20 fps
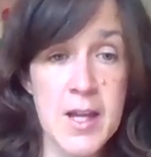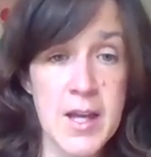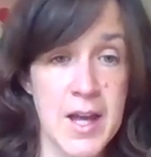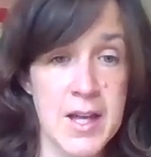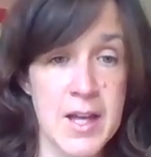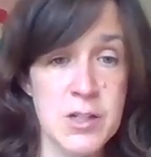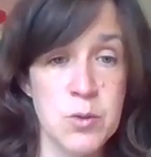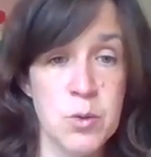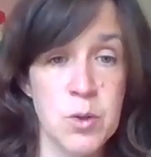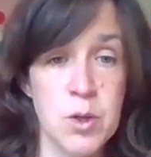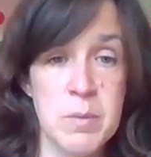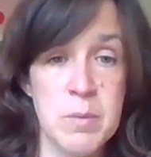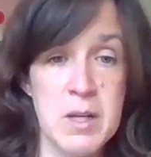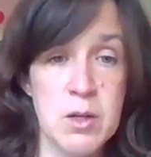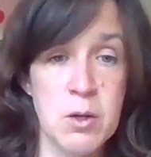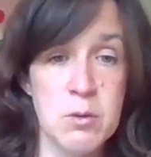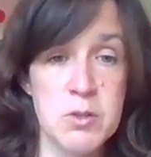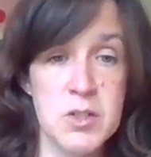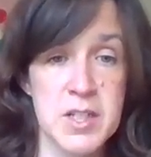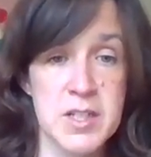at
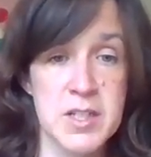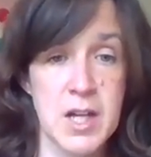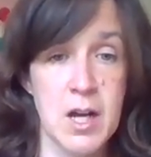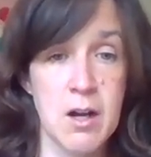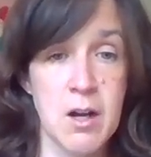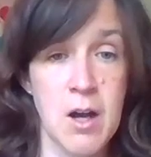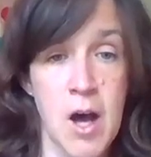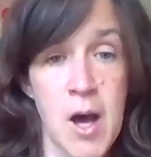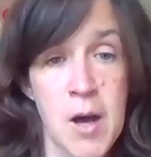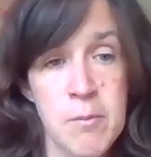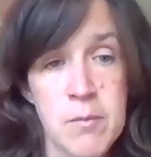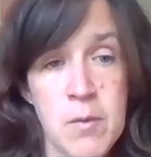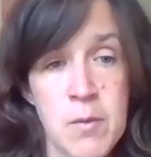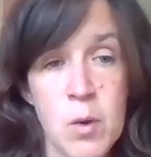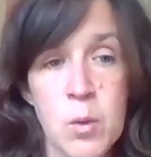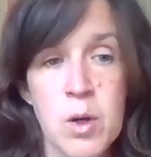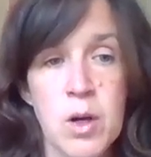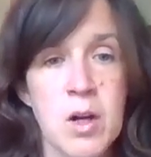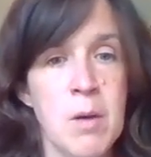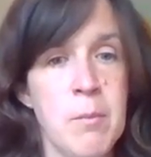torpycoaching.com,
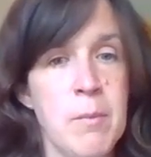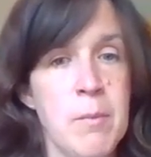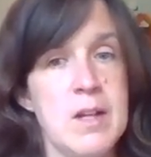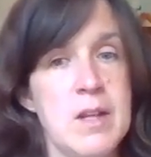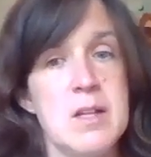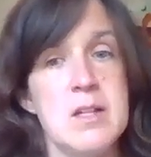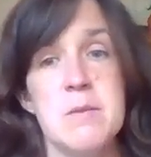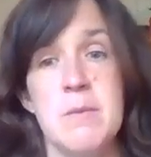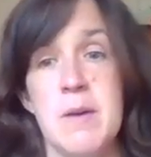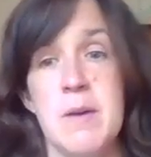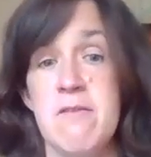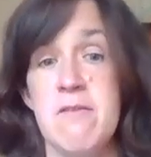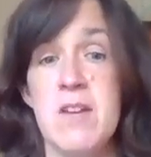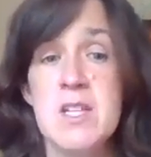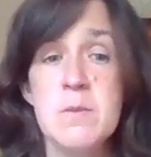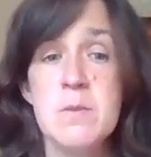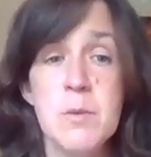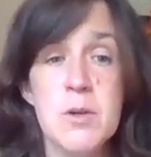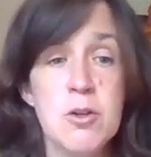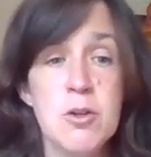or come on into my
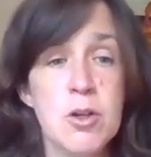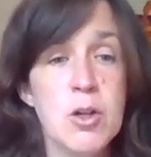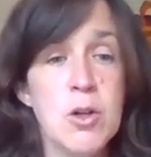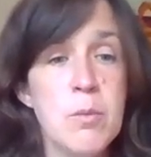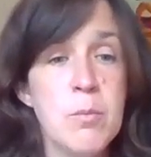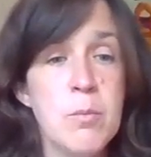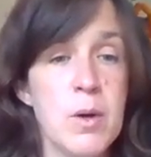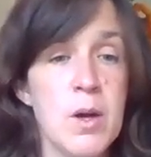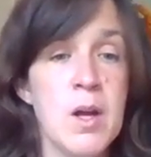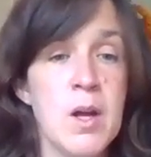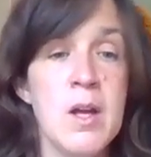Facebook group,